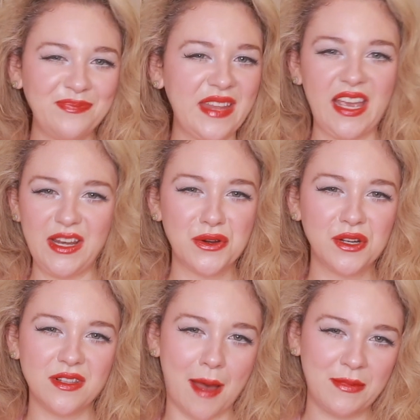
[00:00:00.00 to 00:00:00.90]
in your
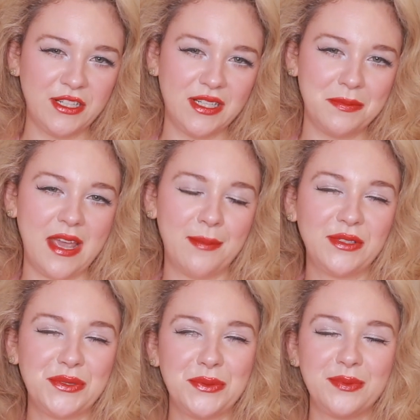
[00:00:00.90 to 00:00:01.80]
glamour to be able
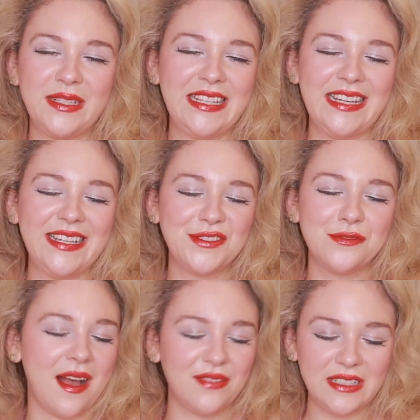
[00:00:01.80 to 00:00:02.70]
to really
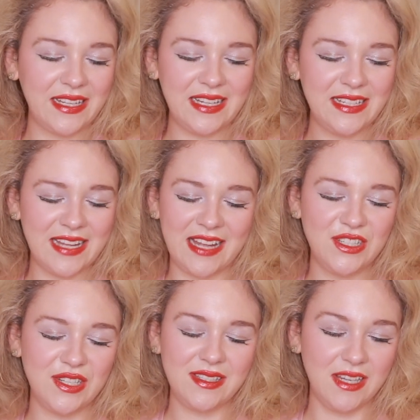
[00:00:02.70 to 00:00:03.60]
revel in it and
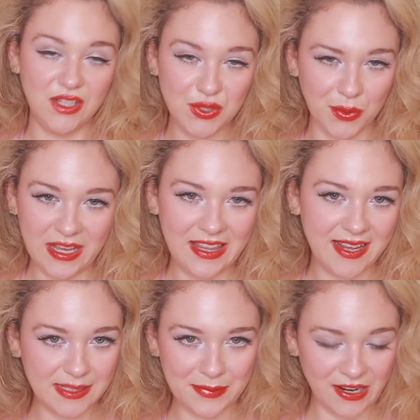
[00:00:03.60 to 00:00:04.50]
just enjoy the
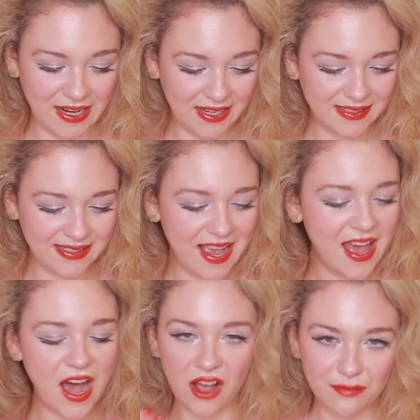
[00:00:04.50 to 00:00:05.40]
experience
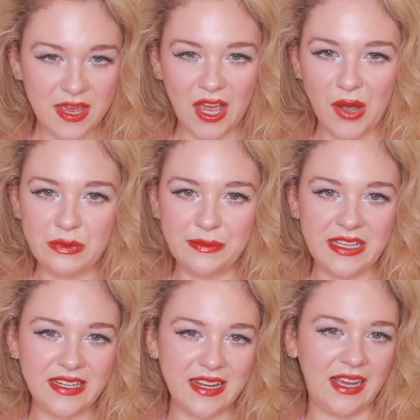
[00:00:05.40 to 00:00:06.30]
of being a woman